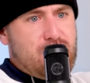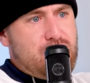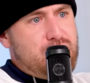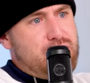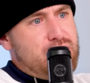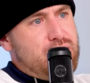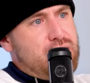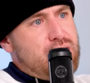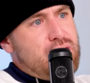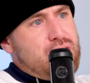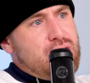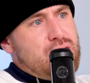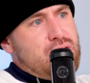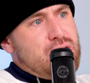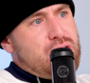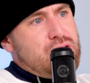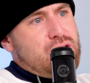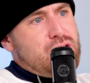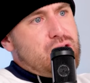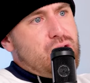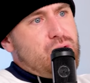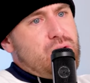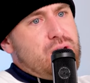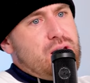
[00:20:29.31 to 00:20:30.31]
And then,
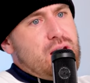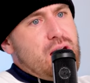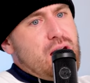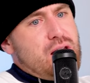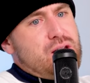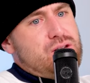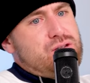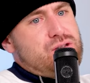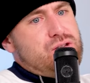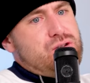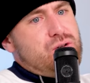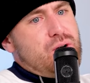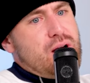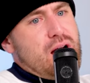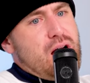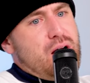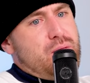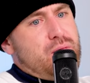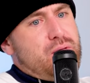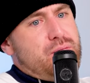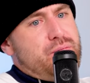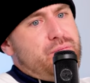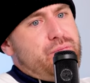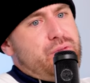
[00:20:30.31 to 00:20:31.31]
you know, he had his new
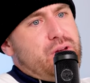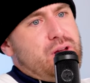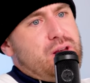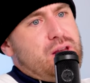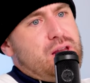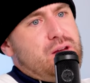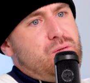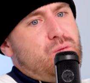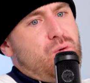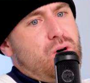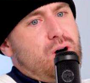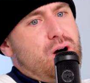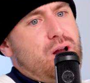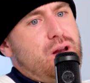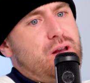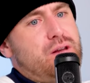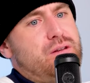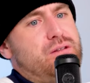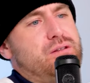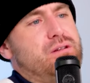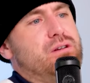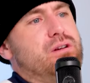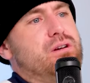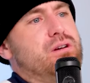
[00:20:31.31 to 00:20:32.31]
album that he
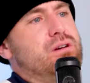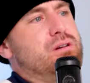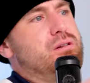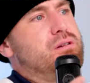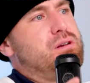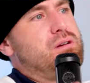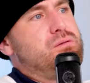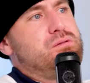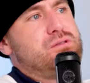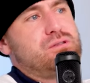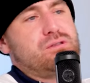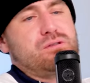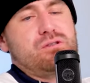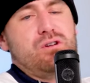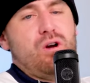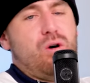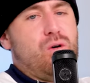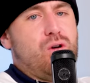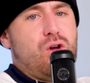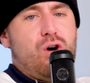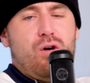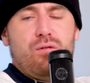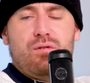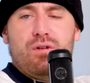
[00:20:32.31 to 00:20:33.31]
wanted to, he was
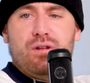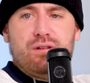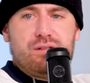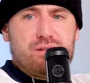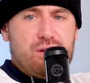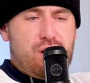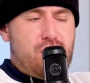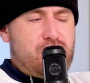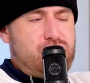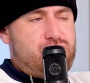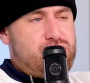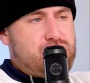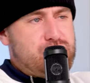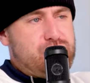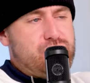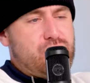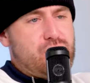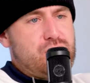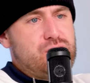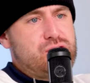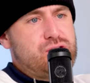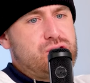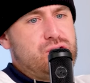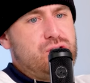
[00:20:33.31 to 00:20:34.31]
going over that's
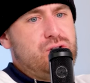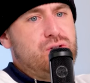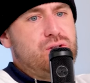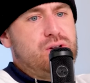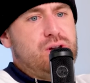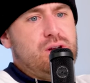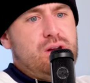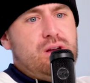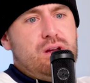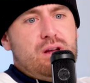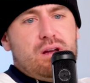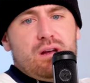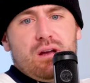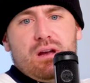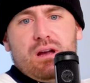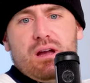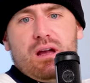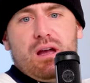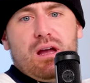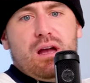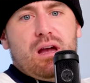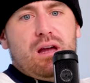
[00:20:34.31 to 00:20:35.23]
launching very soon. Uh-huh.